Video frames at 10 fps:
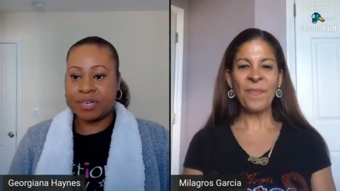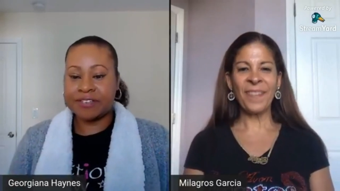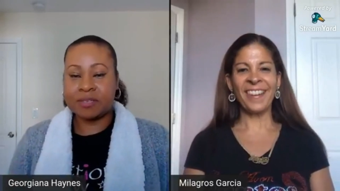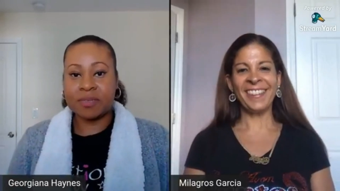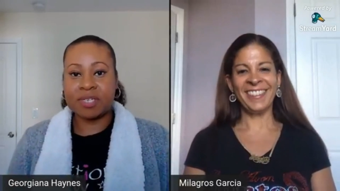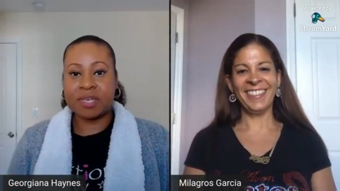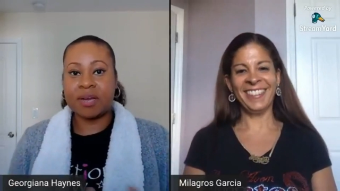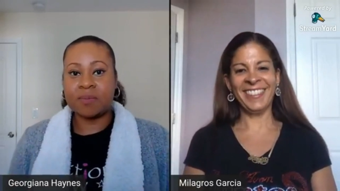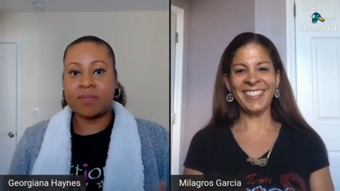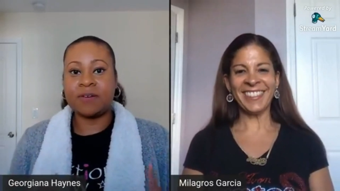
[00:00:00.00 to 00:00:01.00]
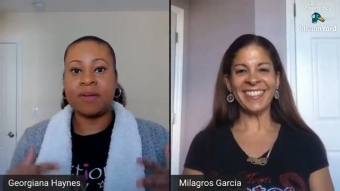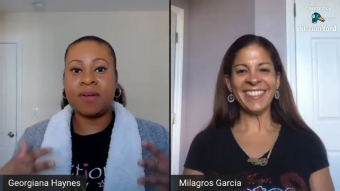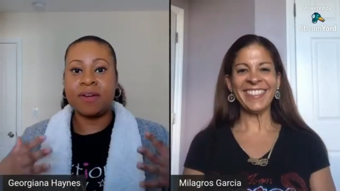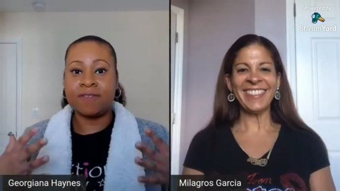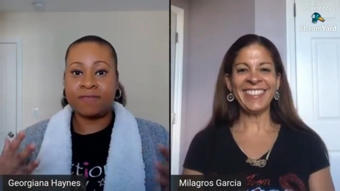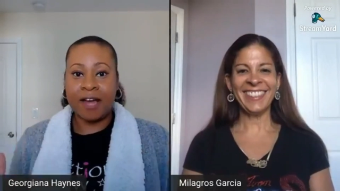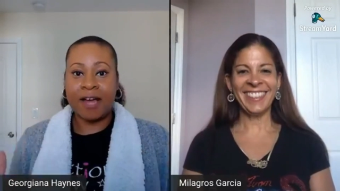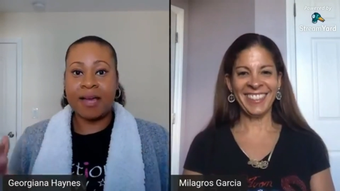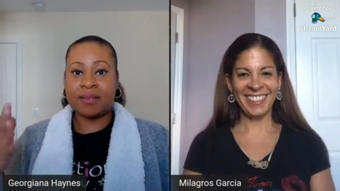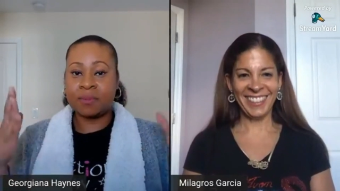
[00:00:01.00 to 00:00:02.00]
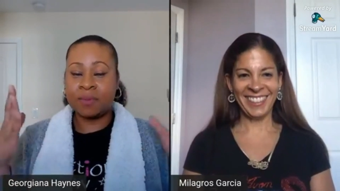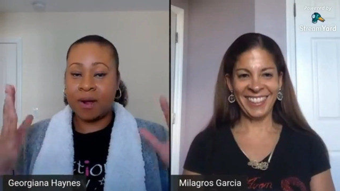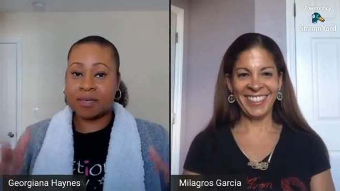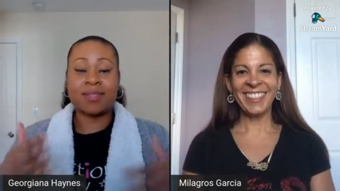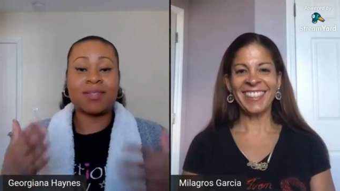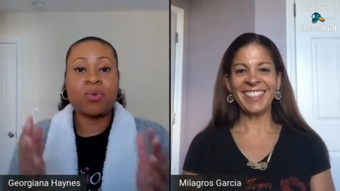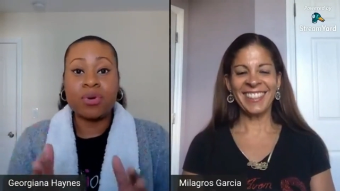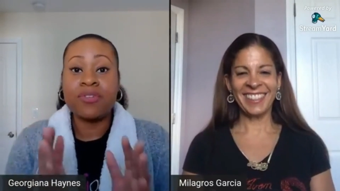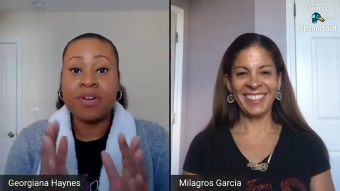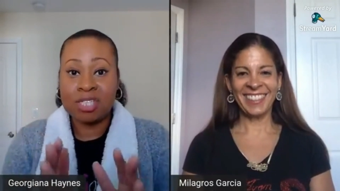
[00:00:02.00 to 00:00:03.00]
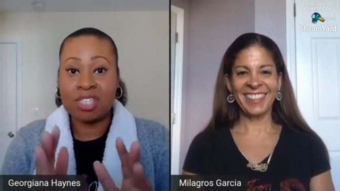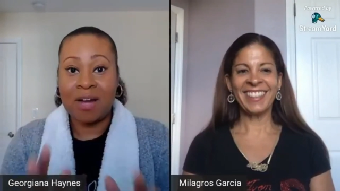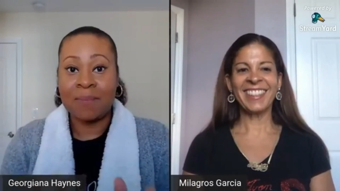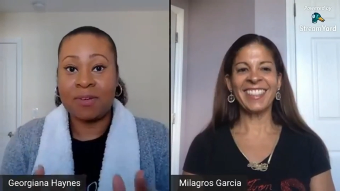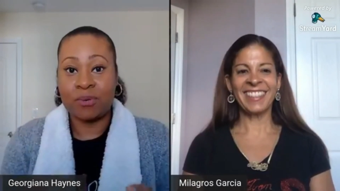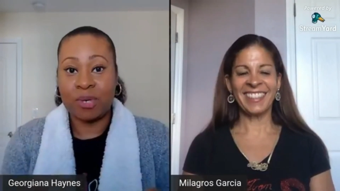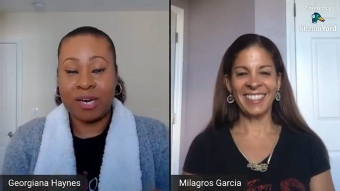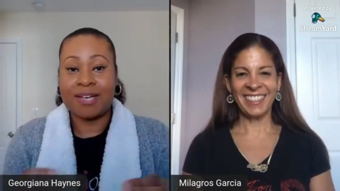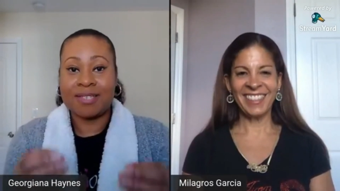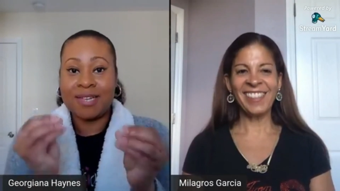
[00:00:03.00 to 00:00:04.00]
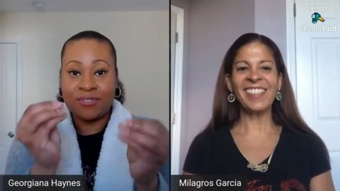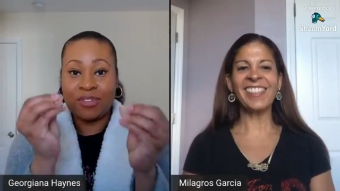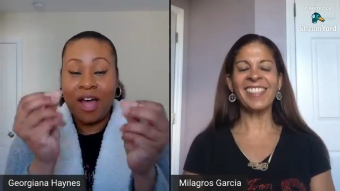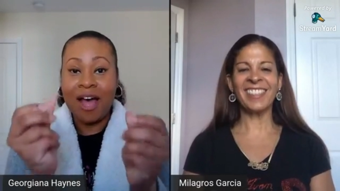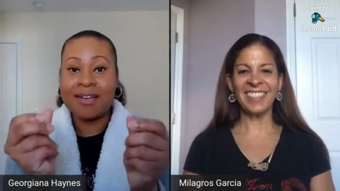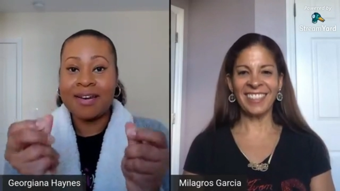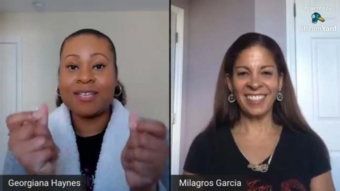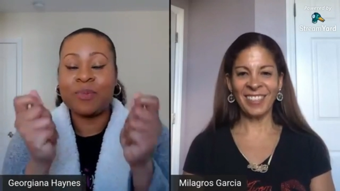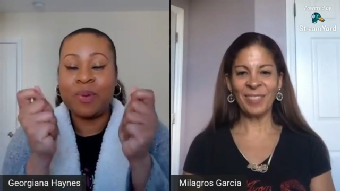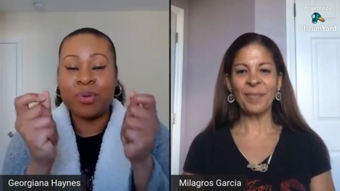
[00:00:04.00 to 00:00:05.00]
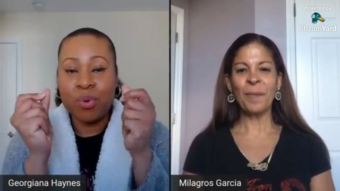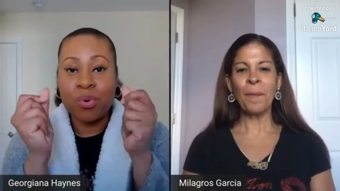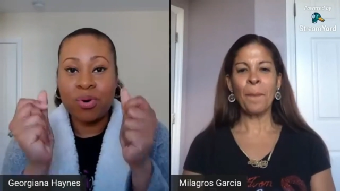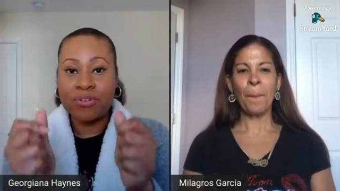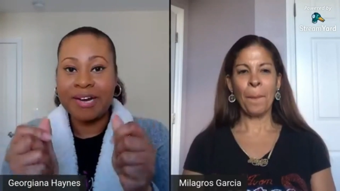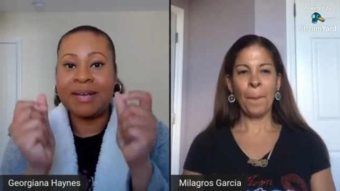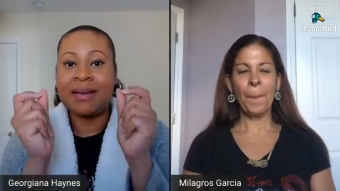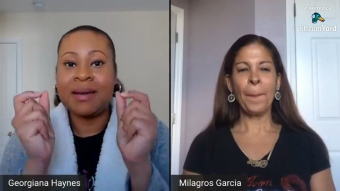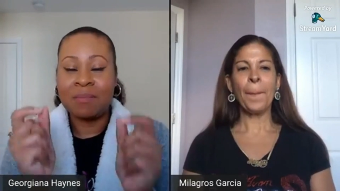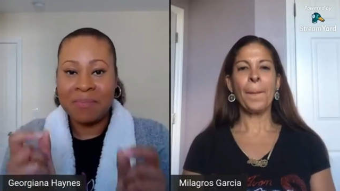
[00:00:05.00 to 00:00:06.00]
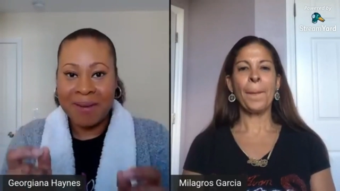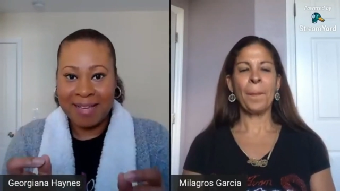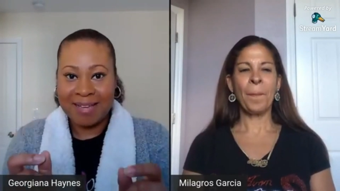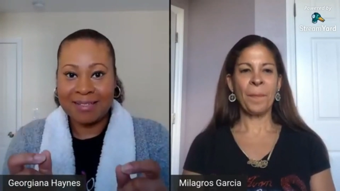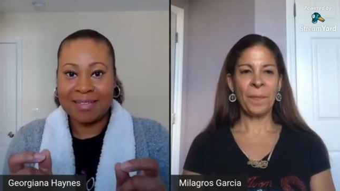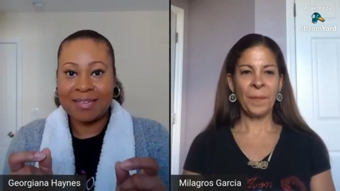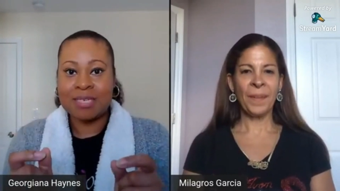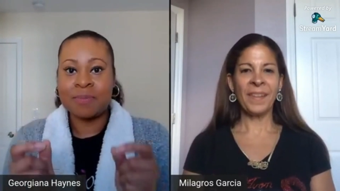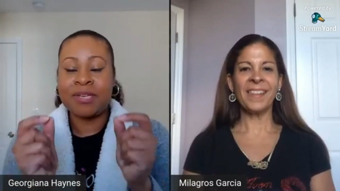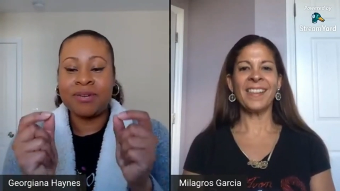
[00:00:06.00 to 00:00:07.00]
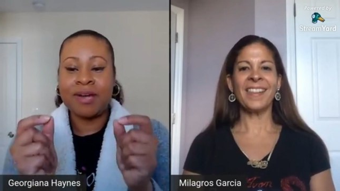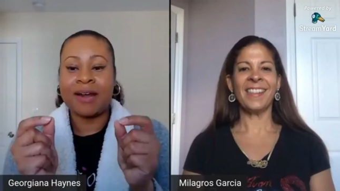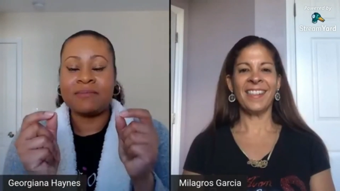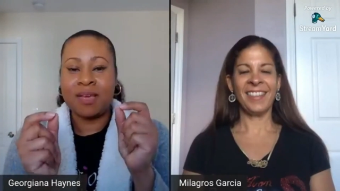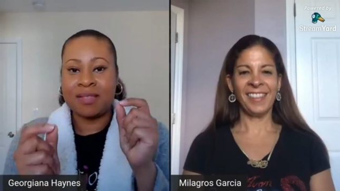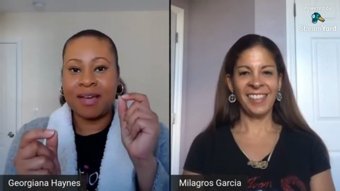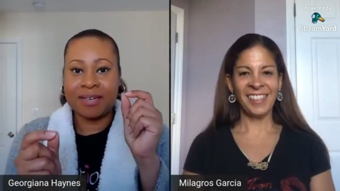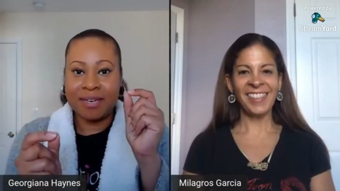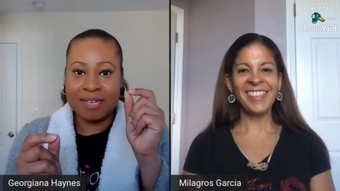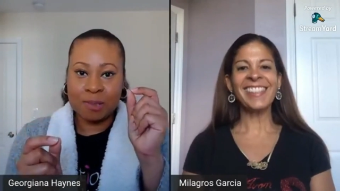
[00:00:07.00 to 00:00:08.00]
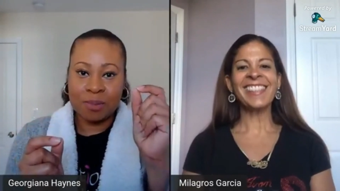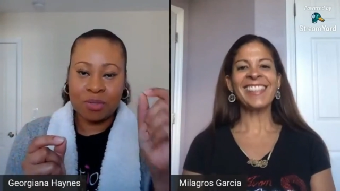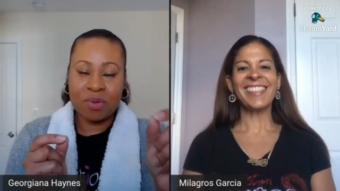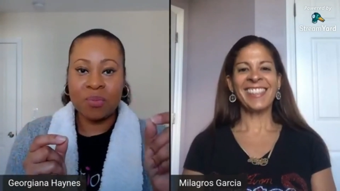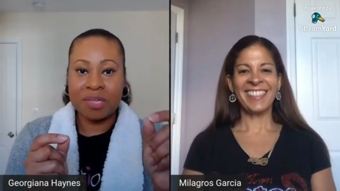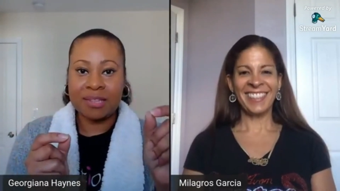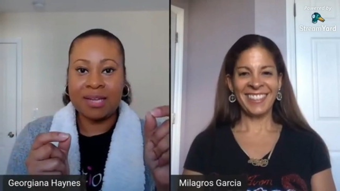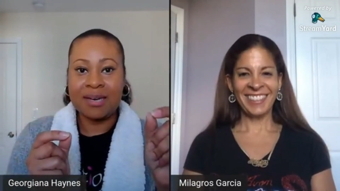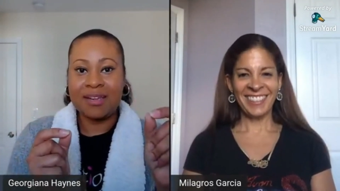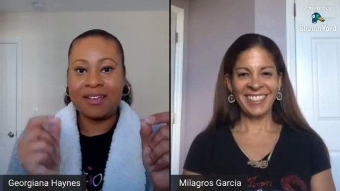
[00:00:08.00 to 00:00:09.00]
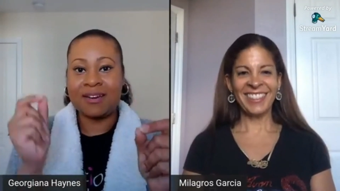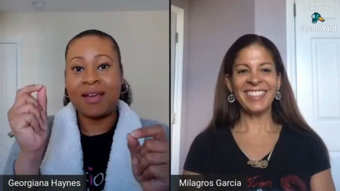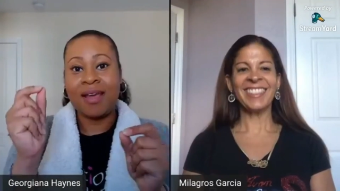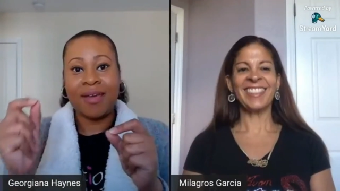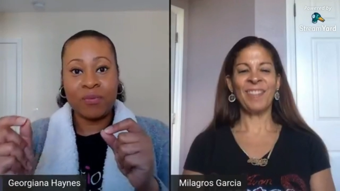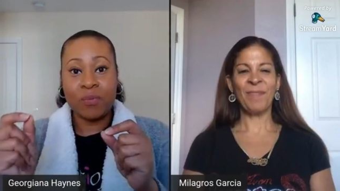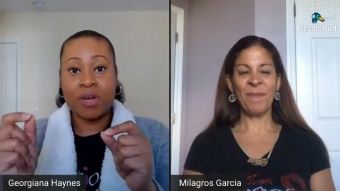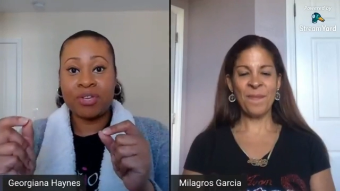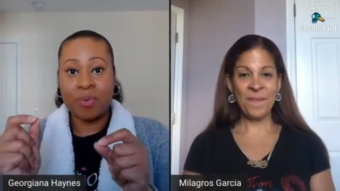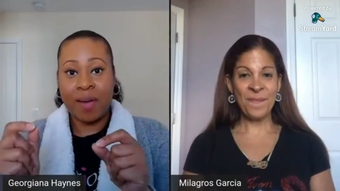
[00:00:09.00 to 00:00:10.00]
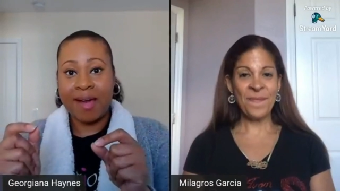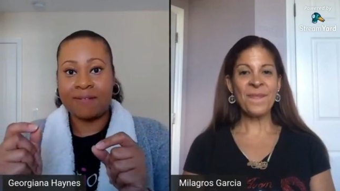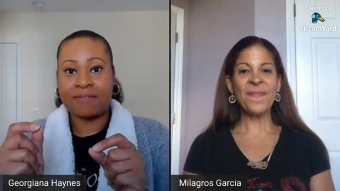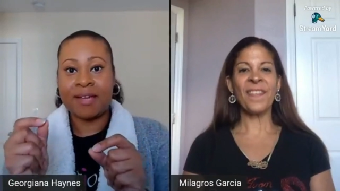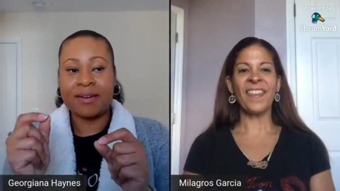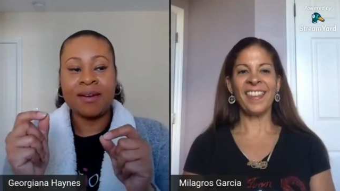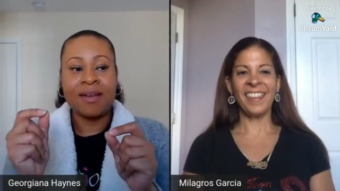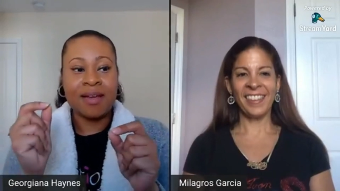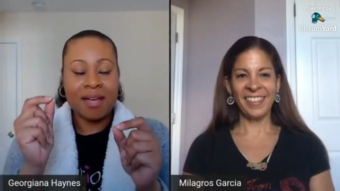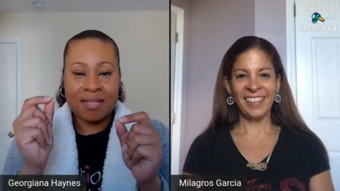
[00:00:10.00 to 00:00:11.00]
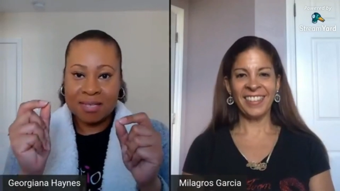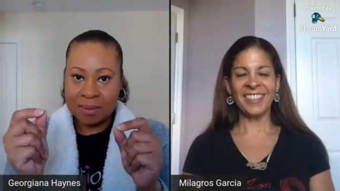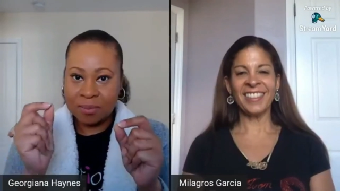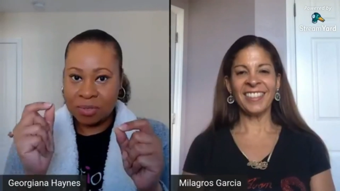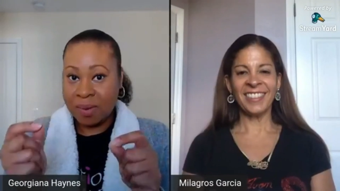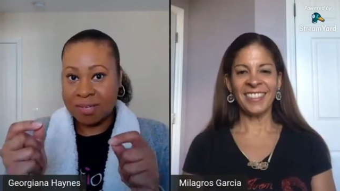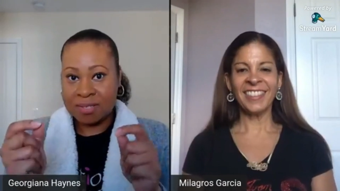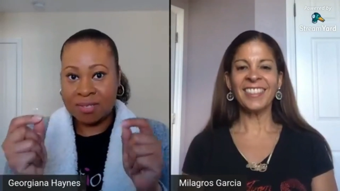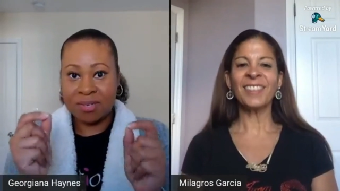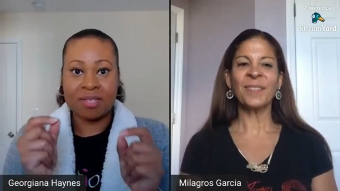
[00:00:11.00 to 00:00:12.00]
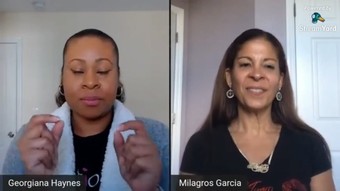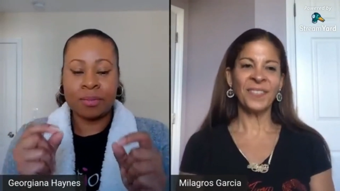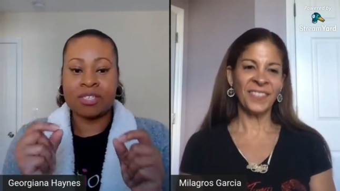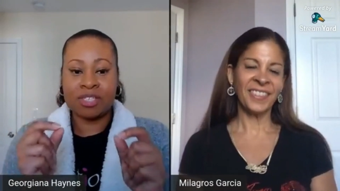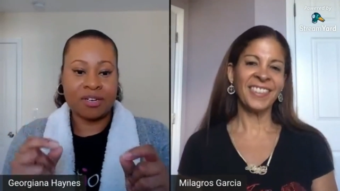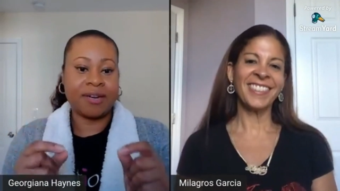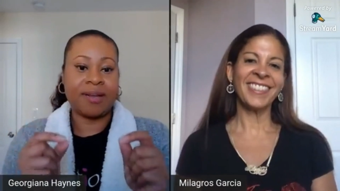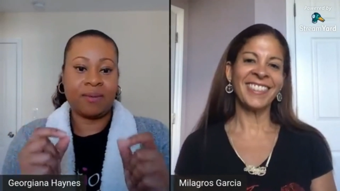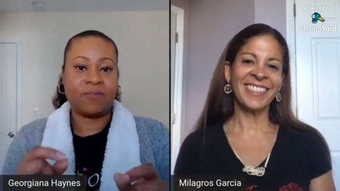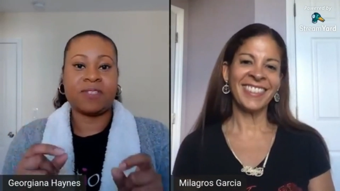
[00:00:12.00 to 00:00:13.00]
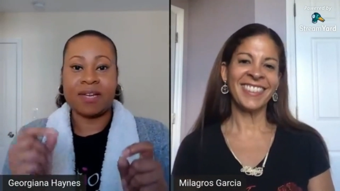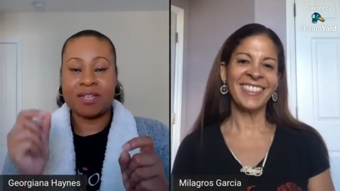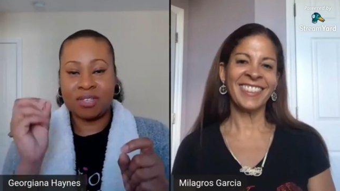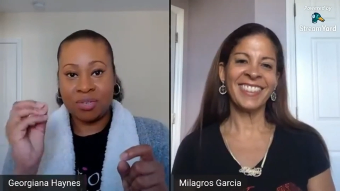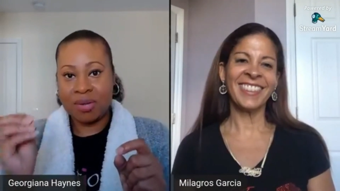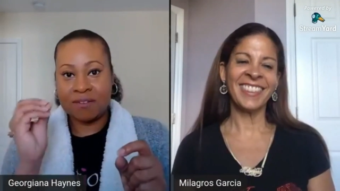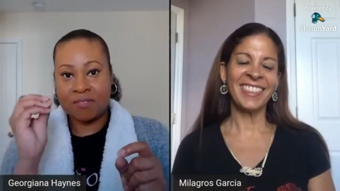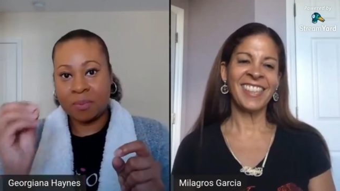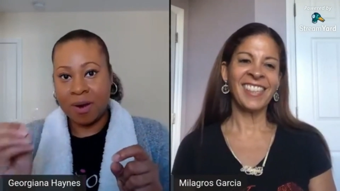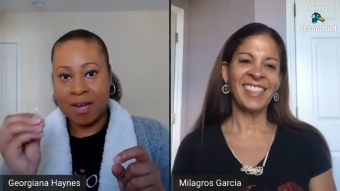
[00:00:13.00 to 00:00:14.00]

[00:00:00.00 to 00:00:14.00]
Speaker 1: with your customers and help them find the products that they're already shopping for, guys. Like for the holidays, people are already buying things, but you got to make that connection between what they need and what you have. And it's up to us. You know, that's what we're just trying to emphasize. You have the